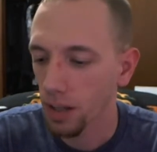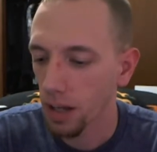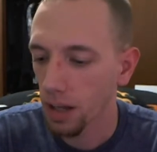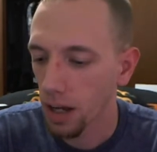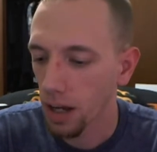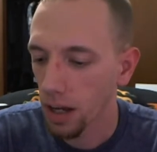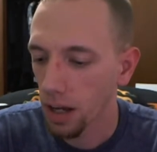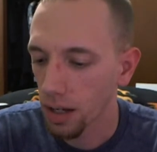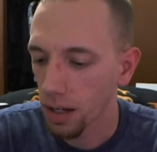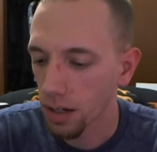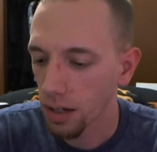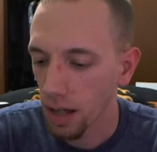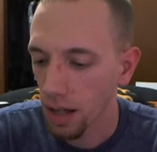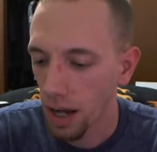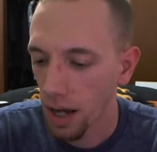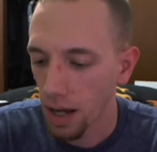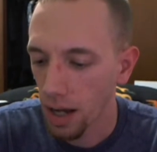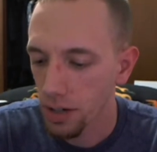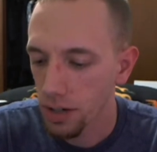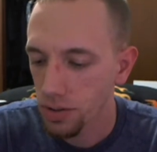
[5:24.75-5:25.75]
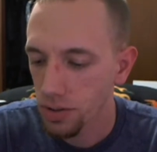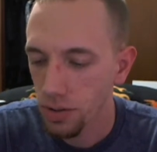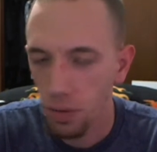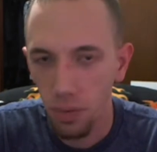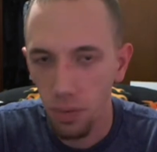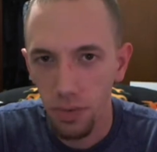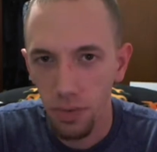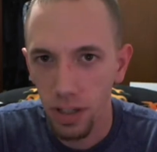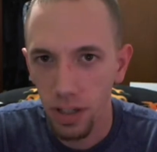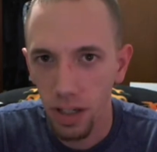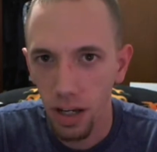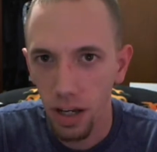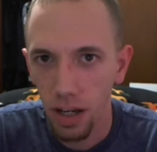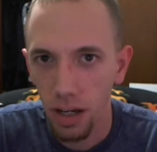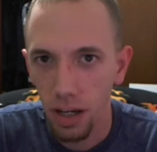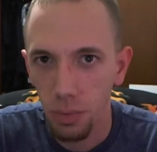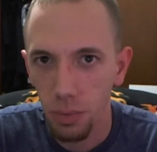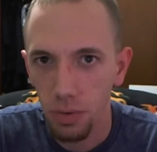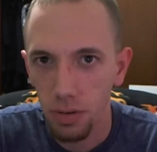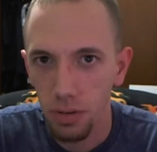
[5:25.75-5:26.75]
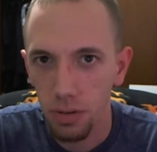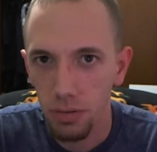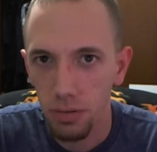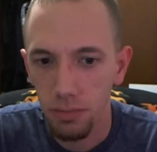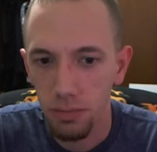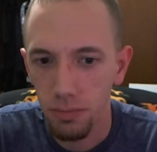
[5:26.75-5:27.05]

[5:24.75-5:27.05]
and I just don't think I would